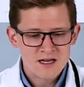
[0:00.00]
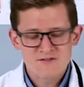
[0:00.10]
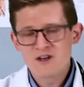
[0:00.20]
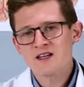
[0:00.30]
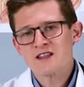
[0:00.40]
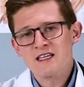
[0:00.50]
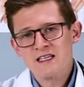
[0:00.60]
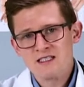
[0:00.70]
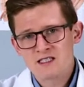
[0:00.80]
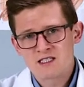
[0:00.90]
If none of
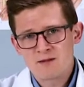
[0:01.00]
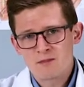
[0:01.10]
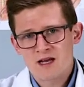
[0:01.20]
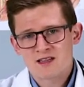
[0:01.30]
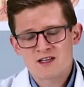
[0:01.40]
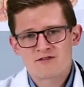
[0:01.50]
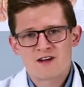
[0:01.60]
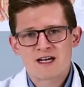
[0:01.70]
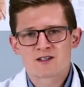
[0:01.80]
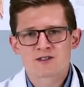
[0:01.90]
these seem like they're
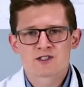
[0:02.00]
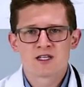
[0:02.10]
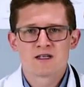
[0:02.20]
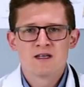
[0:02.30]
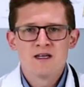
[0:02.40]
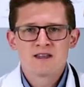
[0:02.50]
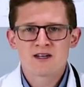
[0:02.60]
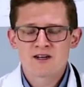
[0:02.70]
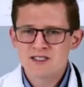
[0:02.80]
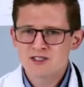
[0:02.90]
factors, then
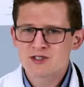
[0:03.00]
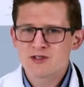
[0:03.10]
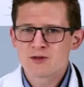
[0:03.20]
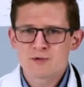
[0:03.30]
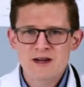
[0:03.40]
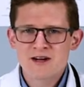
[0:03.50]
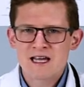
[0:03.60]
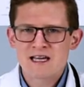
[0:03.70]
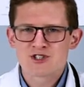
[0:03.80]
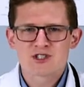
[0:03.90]
there is the rare
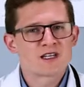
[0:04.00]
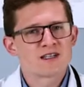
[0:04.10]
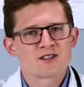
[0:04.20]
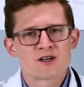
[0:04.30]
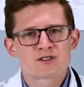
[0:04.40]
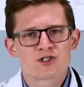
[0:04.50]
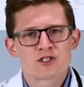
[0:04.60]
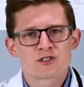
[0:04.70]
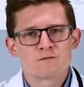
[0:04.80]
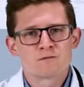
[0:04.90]
occasion that dogs
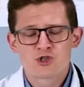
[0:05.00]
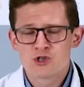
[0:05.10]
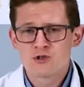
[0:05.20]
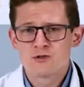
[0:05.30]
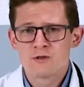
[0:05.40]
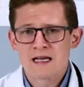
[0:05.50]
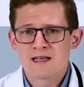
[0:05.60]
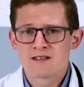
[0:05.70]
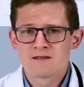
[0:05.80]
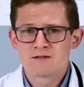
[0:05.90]
just chew
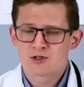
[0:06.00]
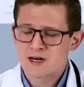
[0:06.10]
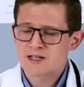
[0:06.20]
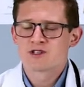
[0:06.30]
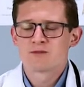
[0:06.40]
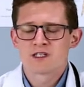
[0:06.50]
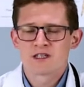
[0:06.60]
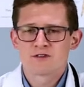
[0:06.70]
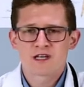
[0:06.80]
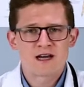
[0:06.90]
and scratch
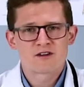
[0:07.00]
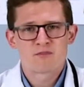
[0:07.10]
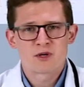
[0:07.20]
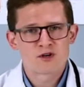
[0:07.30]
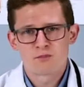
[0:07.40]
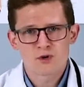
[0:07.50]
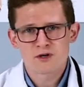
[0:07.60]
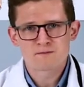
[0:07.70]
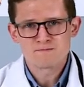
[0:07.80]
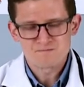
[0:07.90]
themselves out of pure
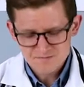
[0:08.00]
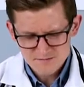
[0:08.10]
boredom.